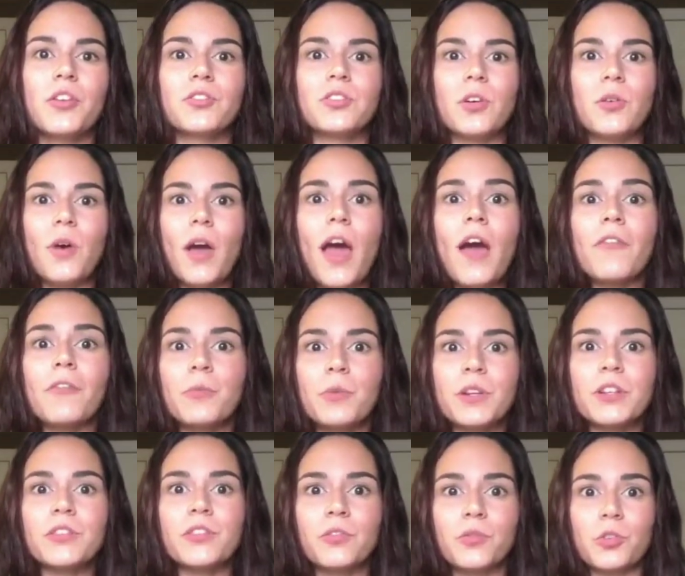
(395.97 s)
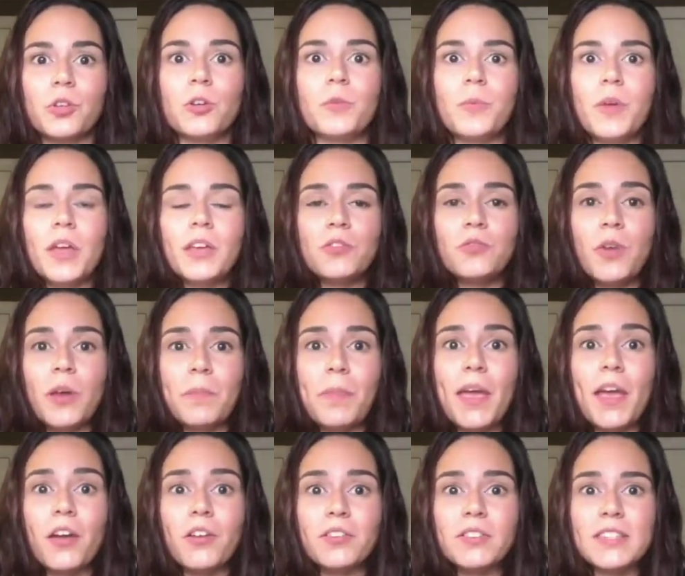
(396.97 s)
So everyone in the group, you get
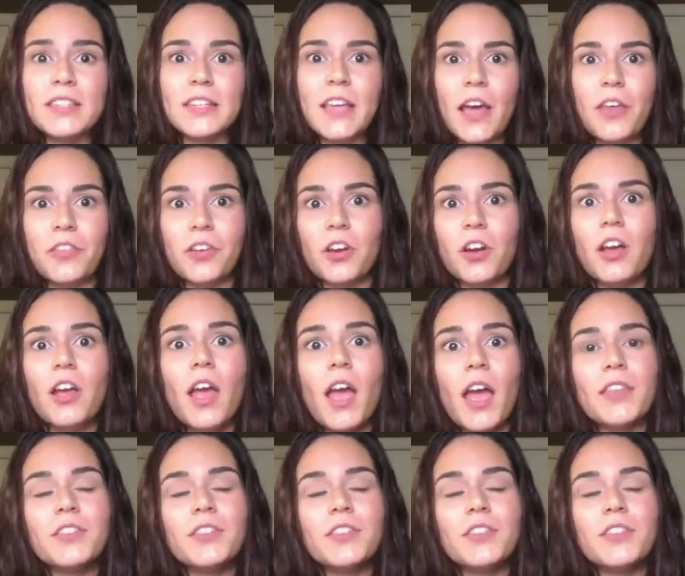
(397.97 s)
paired together,